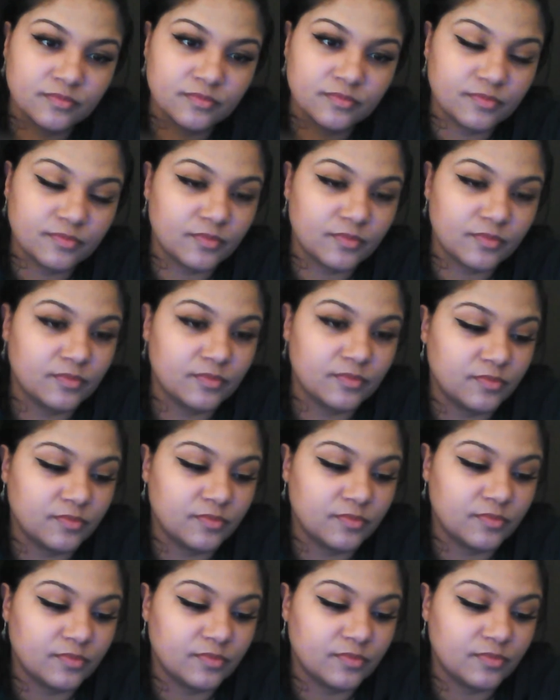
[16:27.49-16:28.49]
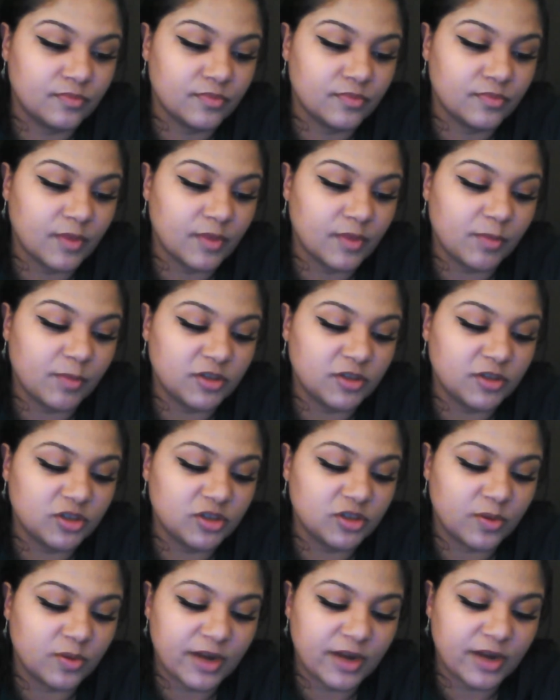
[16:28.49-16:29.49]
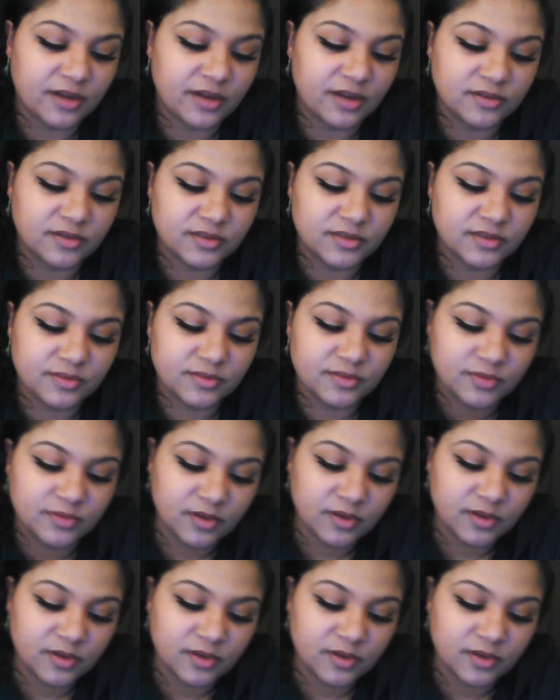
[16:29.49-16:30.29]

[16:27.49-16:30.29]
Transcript: I'm not sure what else.